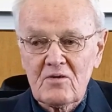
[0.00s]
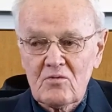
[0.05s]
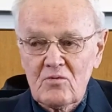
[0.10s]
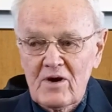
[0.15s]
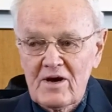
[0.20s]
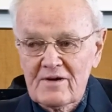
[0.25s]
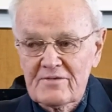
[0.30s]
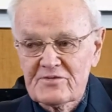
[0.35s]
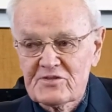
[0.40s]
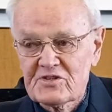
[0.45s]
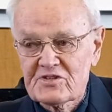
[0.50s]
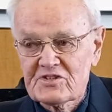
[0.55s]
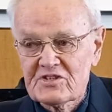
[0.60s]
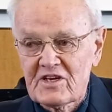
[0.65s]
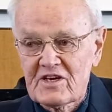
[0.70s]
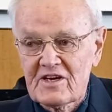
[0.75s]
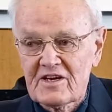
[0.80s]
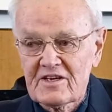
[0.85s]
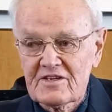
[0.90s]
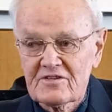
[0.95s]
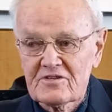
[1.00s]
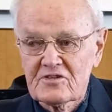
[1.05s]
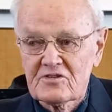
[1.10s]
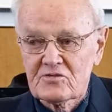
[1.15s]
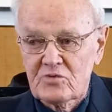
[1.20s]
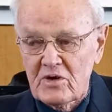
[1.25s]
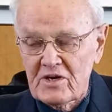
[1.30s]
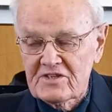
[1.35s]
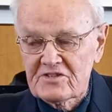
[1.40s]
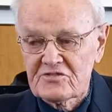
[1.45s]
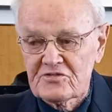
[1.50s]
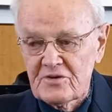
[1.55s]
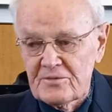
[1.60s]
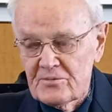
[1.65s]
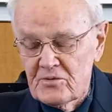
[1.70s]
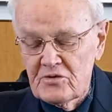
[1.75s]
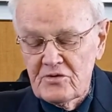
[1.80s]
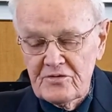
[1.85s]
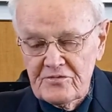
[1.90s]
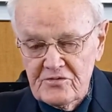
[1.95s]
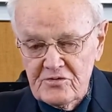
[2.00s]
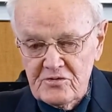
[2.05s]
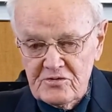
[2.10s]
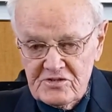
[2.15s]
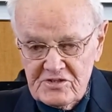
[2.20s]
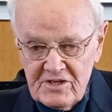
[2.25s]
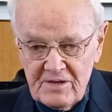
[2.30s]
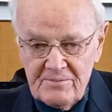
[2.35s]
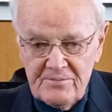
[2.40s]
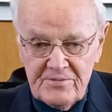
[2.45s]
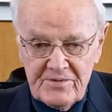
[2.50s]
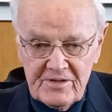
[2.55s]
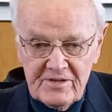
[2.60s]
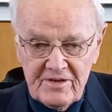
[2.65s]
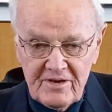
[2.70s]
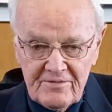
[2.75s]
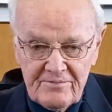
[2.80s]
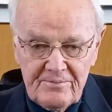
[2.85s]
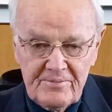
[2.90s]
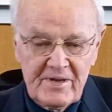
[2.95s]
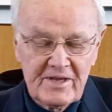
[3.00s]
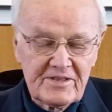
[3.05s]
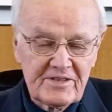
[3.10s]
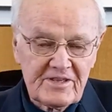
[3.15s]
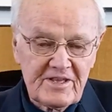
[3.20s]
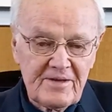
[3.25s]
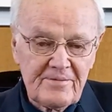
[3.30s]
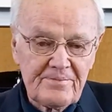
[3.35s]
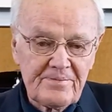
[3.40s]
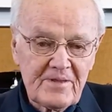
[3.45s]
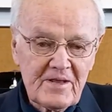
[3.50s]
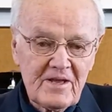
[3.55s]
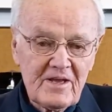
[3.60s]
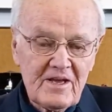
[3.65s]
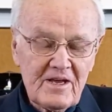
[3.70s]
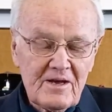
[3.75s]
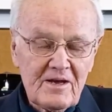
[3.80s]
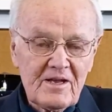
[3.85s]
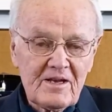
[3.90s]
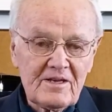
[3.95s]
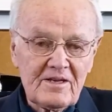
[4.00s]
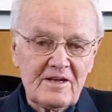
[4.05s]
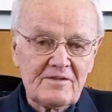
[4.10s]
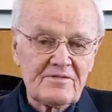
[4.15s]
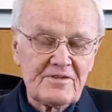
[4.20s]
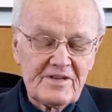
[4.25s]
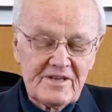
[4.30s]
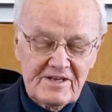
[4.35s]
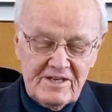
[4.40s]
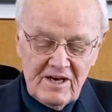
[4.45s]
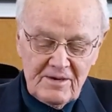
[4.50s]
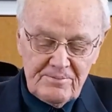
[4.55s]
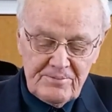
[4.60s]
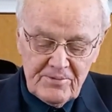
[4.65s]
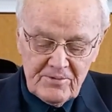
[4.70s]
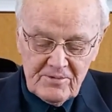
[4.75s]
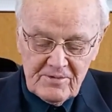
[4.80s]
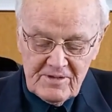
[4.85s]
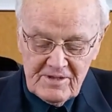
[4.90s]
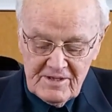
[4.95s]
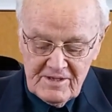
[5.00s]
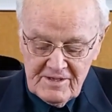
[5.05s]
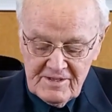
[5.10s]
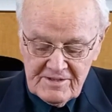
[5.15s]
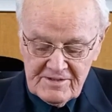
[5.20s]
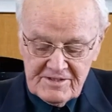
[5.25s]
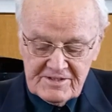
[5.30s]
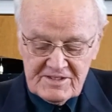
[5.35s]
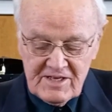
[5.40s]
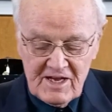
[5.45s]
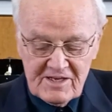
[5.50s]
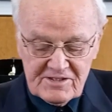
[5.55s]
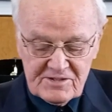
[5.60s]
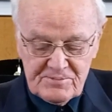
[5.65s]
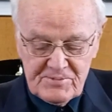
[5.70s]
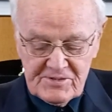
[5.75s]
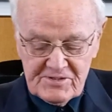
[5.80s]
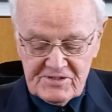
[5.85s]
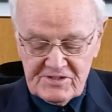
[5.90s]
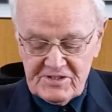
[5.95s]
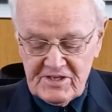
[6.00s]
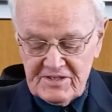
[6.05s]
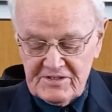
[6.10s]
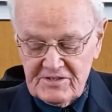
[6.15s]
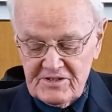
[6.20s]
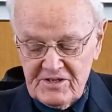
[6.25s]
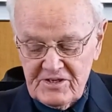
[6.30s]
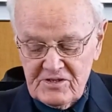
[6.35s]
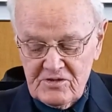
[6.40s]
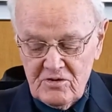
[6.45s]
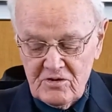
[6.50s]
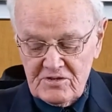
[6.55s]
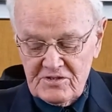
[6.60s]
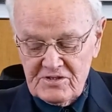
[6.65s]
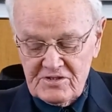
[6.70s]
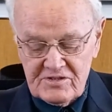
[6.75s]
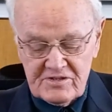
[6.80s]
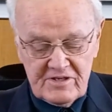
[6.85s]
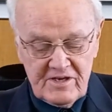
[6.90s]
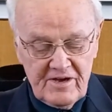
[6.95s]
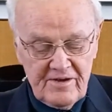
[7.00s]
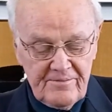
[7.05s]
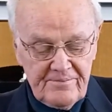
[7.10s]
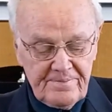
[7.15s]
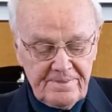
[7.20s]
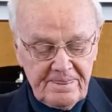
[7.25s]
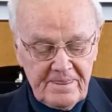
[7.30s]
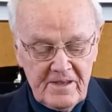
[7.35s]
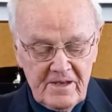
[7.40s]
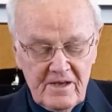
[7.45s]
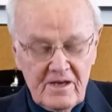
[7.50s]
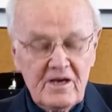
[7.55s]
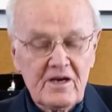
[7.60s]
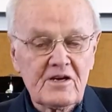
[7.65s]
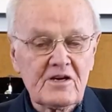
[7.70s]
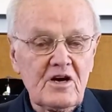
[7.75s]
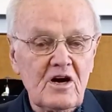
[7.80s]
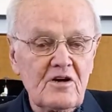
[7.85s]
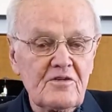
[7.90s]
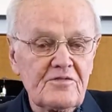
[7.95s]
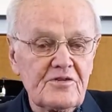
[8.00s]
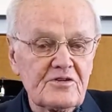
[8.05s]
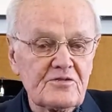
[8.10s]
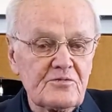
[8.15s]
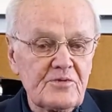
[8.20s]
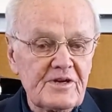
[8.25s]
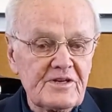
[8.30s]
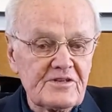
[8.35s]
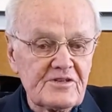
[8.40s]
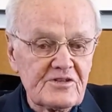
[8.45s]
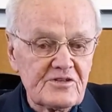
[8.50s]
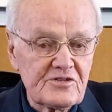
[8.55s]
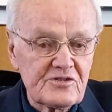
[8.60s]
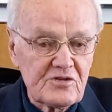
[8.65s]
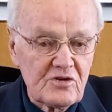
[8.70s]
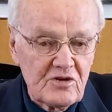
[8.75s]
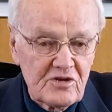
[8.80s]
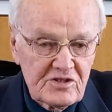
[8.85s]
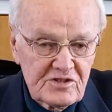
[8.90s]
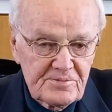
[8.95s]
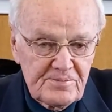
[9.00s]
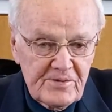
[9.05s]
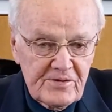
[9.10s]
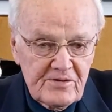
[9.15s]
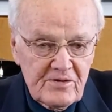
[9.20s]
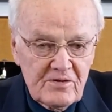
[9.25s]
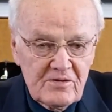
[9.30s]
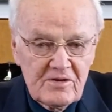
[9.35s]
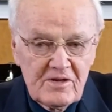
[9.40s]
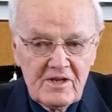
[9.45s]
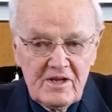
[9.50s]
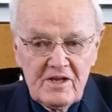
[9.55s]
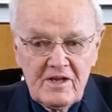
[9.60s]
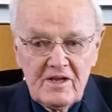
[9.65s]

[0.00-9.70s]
wife's side, twice removed or something. I've met them. Lovely couple. This husband suddenly got COVID, went into hospital,